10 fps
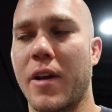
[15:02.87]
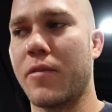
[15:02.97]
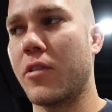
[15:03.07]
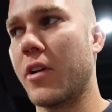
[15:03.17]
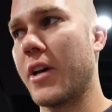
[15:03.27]

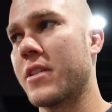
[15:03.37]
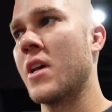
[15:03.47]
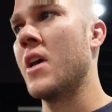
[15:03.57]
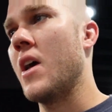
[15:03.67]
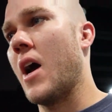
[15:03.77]
after class.
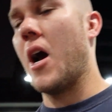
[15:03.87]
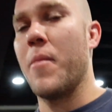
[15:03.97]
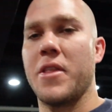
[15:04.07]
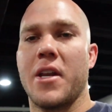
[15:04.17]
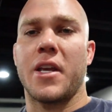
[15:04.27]

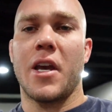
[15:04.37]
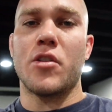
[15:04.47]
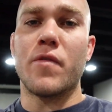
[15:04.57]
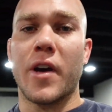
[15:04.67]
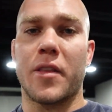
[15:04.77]
And then again,
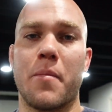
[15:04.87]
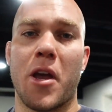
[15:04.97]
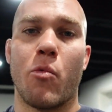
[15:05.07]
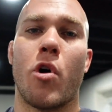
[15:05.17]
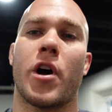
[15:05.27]
you've got the
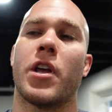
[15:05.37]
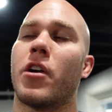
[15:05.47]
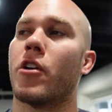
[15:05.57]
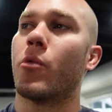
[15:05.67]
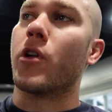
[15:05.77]
main walking
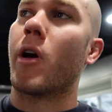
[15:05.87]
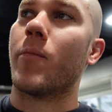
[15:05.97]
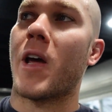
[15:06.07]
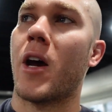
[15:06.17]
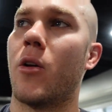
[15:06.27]
area when you come
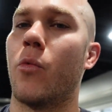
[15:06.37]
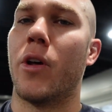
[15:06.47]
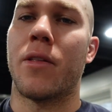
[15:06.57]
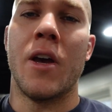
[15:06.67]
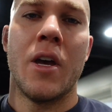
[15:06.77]
down
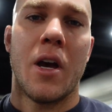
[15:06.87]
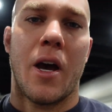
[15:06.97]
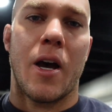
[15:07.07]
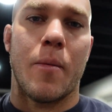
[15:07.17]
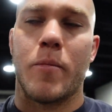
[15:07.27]
with
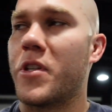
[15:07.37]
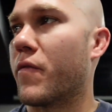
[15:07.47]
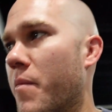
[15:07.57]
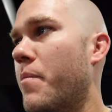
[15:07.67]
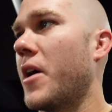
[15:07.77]

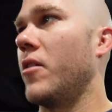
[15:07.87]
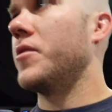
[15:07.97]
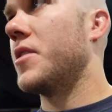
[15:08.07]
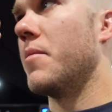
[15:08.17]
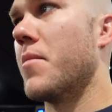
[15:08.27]
different
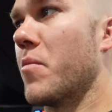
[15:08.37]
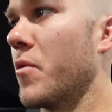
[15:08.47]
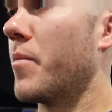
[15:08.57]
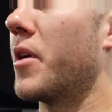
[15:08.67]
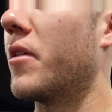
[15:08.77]
belts and
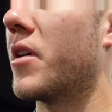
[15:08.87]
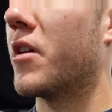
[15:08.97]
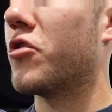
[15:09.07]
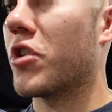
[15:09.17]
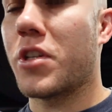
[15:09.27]

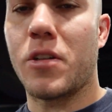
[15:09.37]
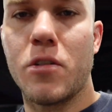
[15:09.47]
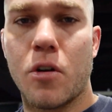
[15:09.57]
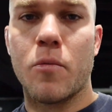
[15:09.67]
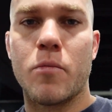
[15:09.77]
memorabilia, just, you
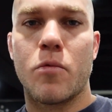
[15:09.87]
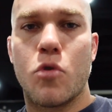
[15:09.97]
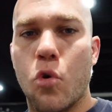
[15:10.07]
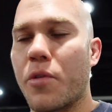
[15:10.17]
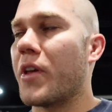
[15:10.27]
know,
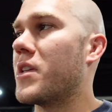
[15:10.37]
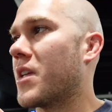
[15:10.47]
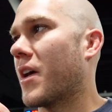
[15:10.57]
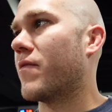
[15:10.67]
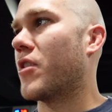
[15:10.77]
cool things
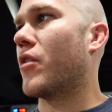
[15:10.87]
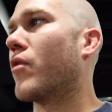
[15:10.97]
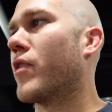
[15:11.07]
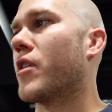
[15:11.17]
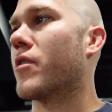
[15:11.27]
that I've done
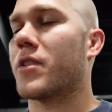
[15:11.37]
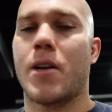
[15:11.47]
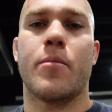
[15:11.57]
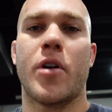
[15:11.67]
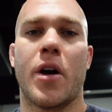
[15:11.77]
over the years that
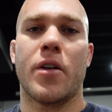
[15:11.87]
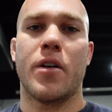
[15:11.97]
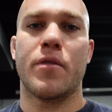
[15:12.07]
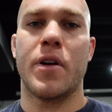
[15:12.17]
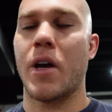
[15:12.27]
I'm proud
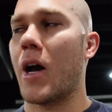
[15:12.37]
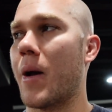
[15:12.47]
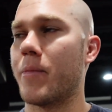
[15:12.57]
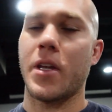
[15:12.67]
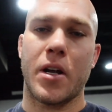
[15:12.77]
of,
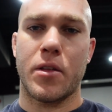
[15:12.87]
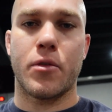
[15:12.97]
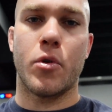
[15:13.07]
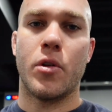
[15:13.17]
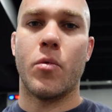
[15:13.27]
that I'll
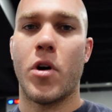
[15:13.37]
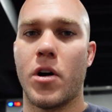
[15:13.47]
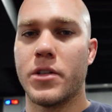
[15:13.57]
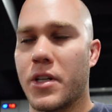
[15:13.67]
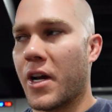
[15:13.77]
throw on the
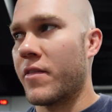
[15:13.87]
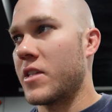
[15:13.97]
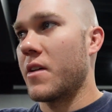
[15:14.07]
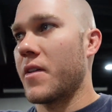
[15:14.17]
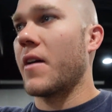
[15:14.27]
walls. And
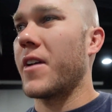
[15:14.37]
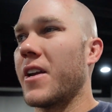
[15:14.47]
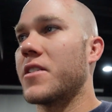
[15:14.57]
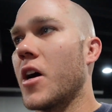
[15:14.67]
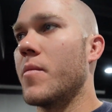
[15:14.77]
obviously I've got
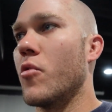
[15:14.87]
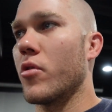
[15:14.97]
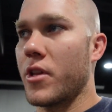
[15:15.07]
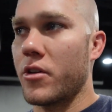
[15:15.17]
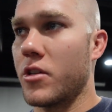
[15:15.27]
a ton
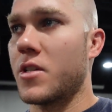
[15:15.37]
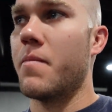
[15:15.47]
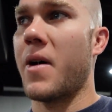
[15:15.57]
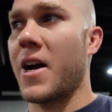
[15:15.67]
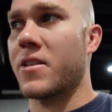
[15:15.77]
more that are just
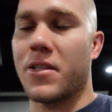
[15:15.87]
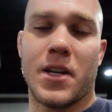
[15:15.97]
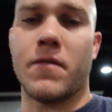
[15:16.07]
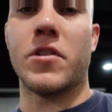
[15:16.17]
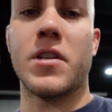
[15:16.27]
in boxes
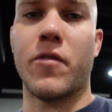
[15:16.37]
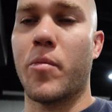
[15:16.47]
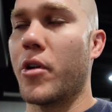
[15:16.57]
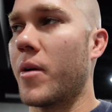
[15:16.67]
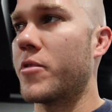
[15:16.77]
that I've just never
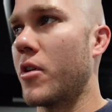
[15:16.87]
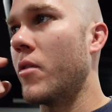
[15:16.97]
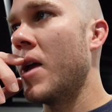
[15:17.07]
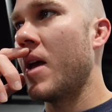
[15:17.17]
put up. So